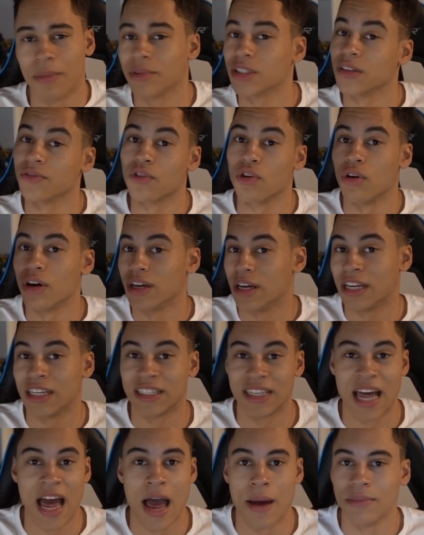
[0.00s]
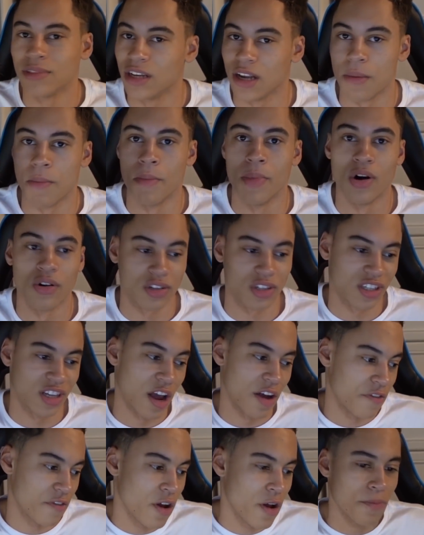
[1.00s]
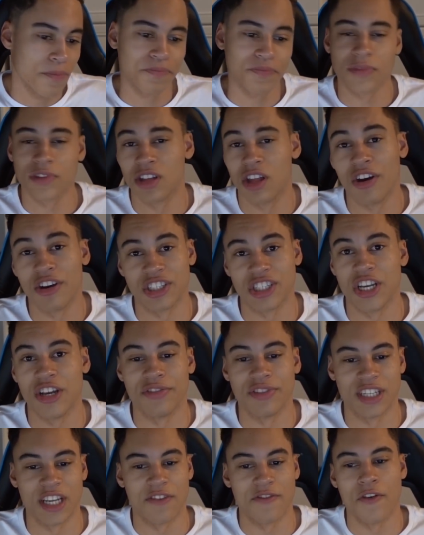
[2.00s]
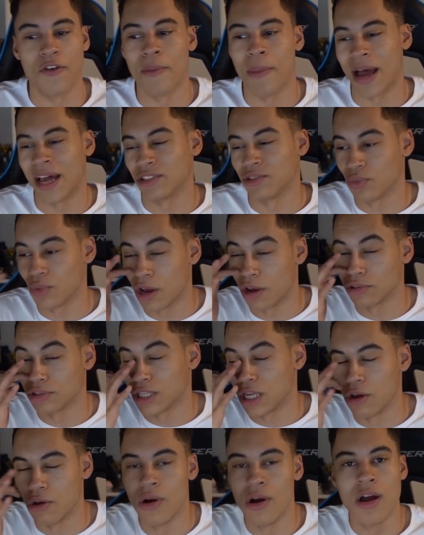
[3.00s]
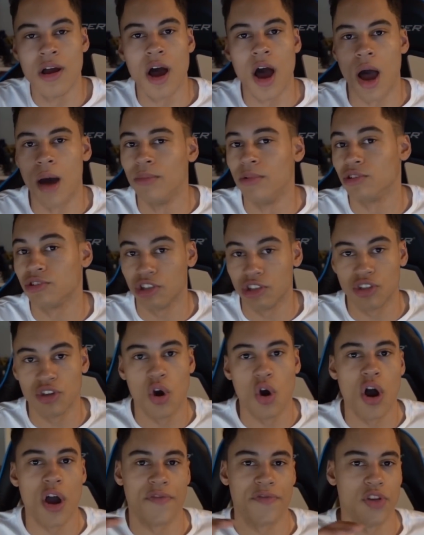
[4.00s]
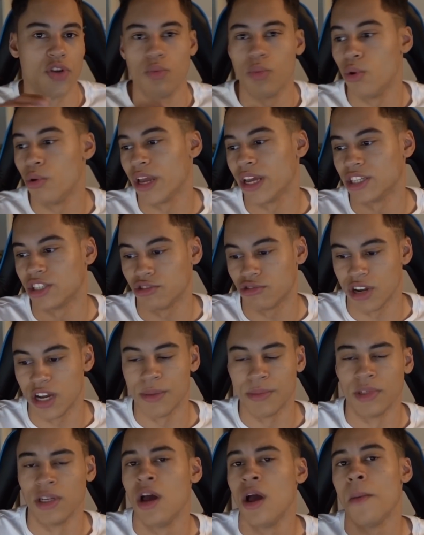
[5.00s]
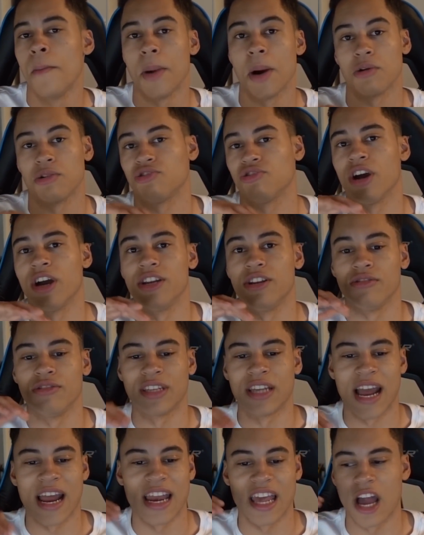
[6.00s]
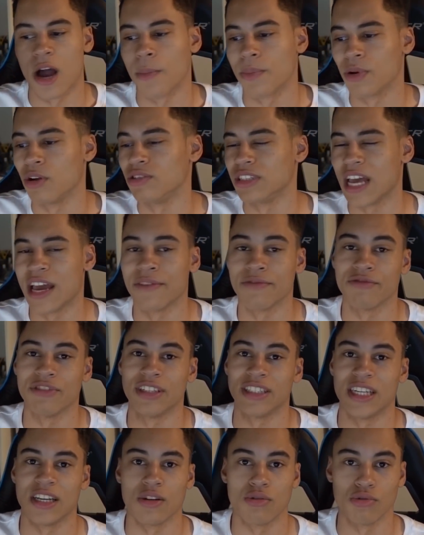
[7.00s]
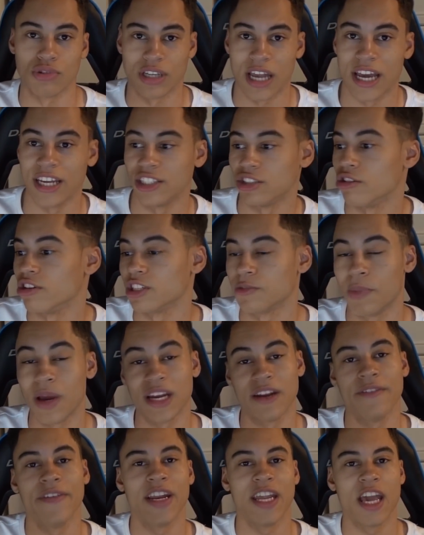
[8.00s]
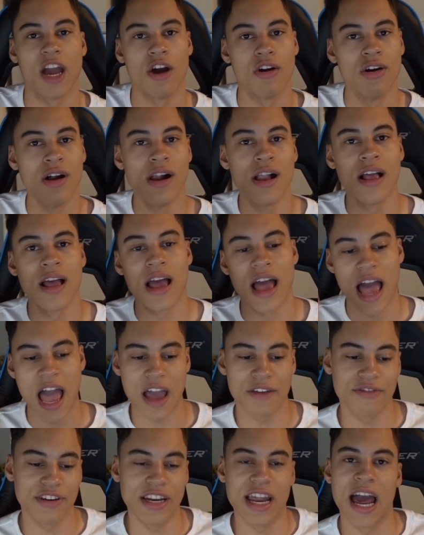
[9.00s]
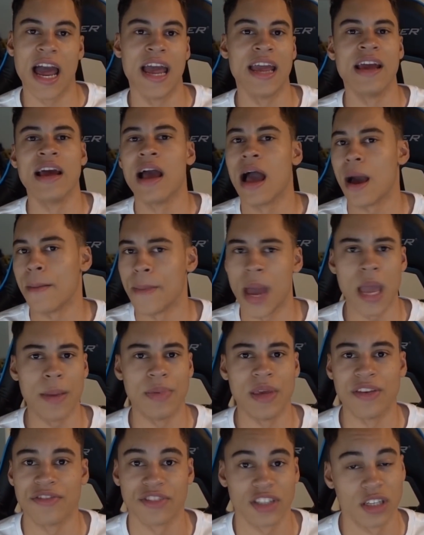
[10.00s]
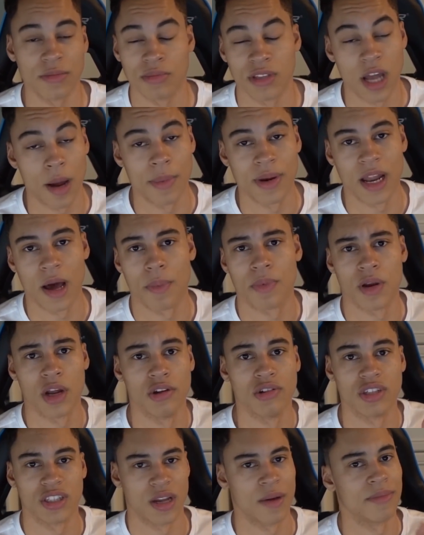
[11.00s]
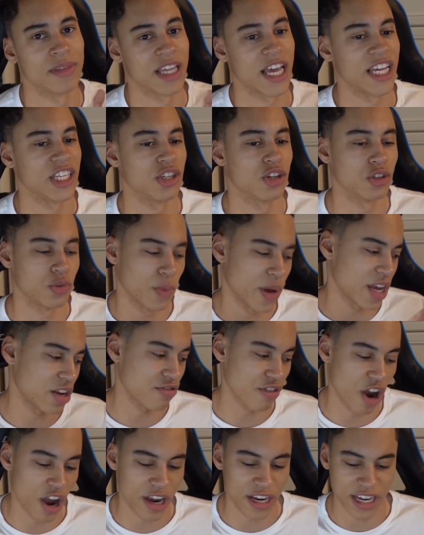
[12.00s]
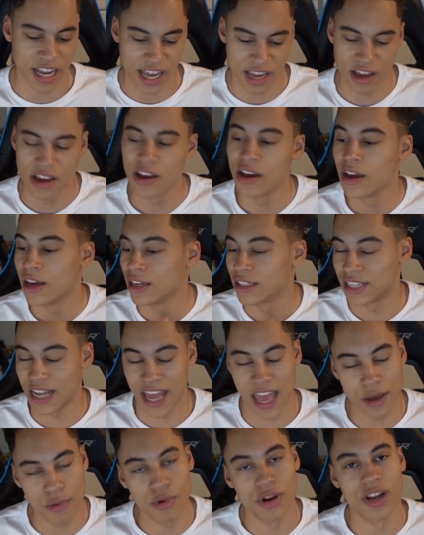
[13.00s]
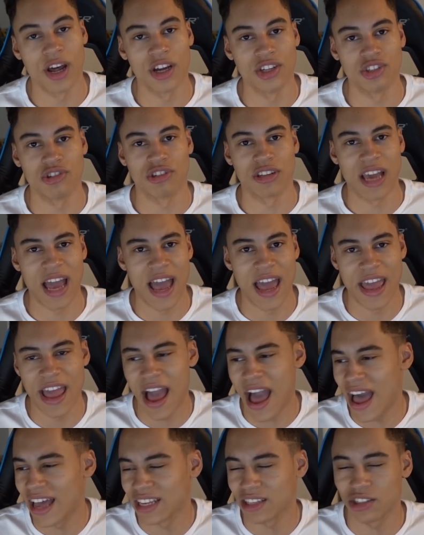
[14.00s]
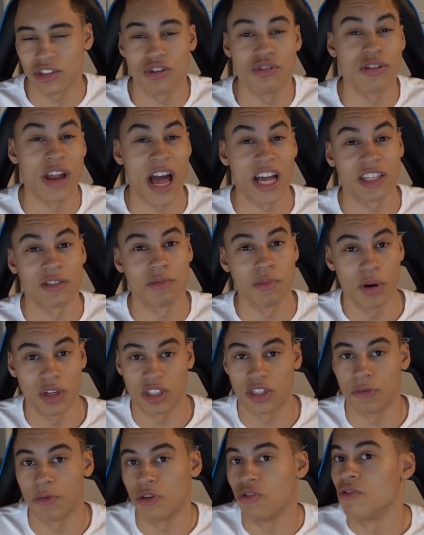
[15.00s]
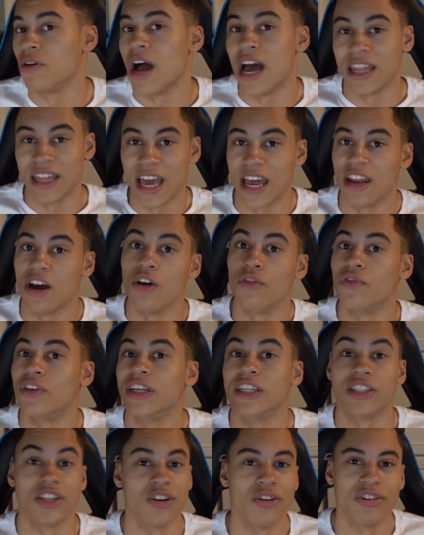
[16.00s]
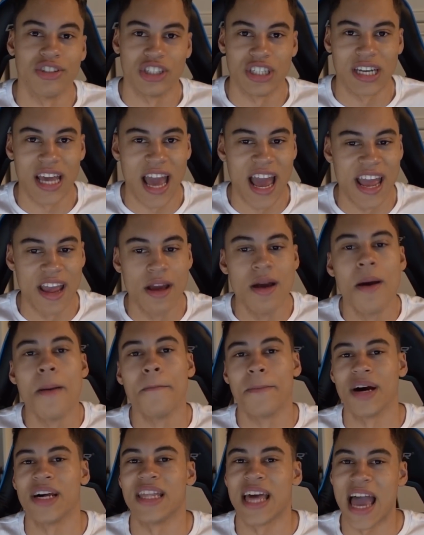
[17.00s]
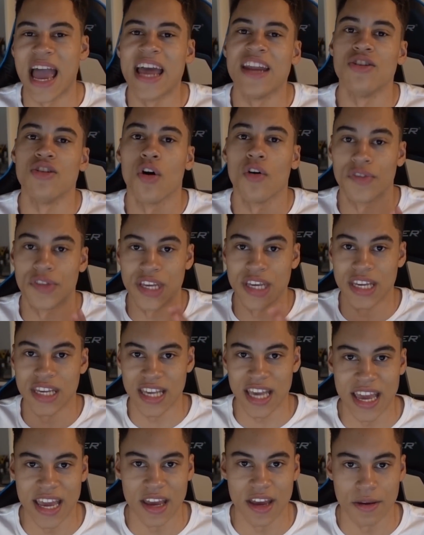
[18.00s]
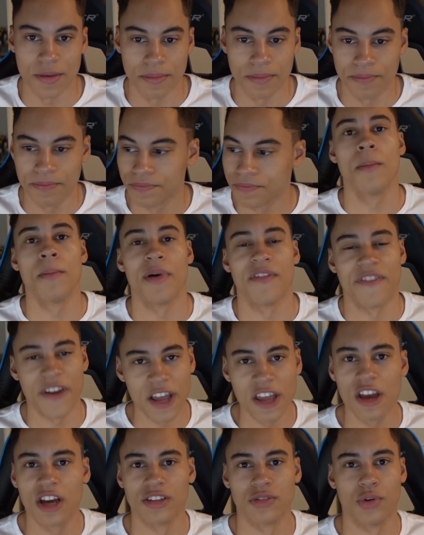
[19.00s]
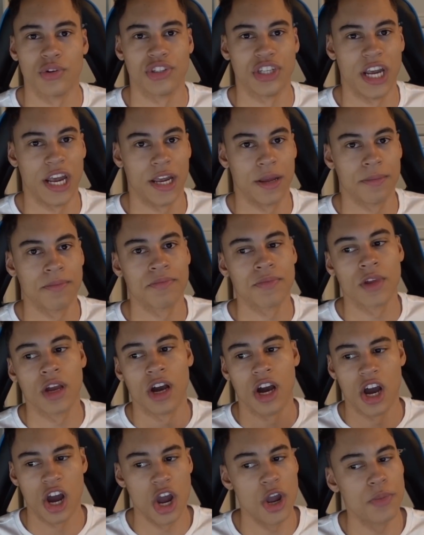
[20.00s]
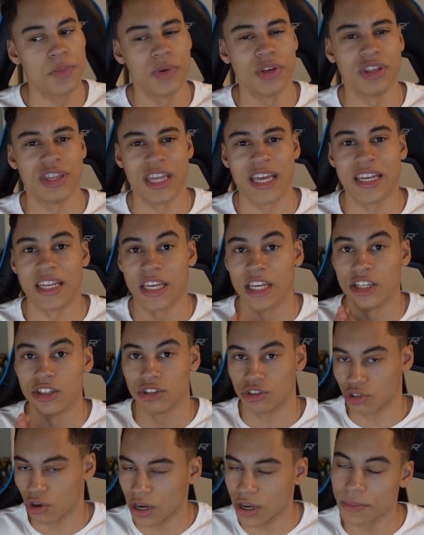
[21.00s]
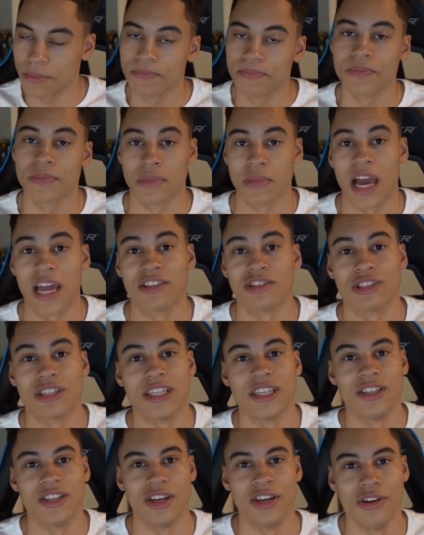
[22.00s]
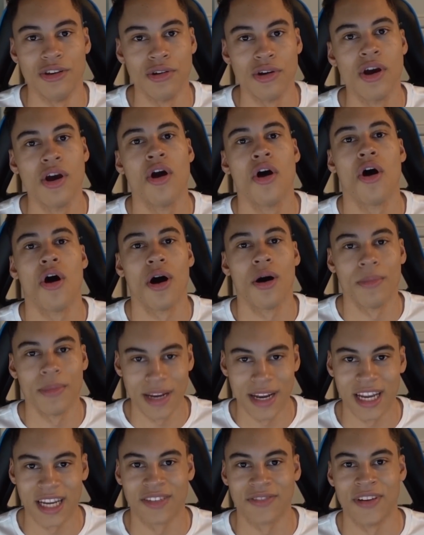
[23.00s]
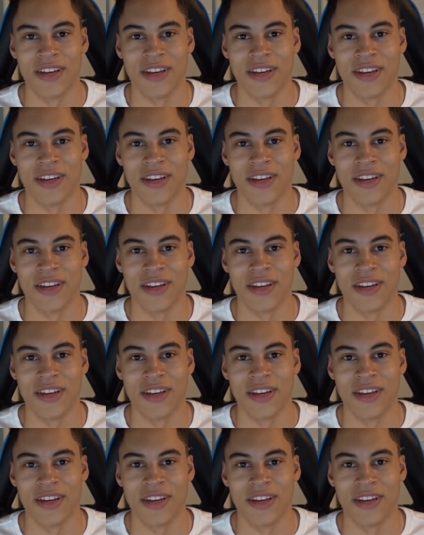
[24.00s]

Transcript: because I've got exams, like mock stuff, last year of sick form as well. So I'm not too sure if you will get streamed, but I'll try to do daily uploads every single day. So expect a video every day and maybe even some double uploads some days, because we're grinding to hit 100k as soon as possible, and then hopefully 200k by the end of the year. But thank you guys for watching. I hope you did enjoy, and I'll see you on my next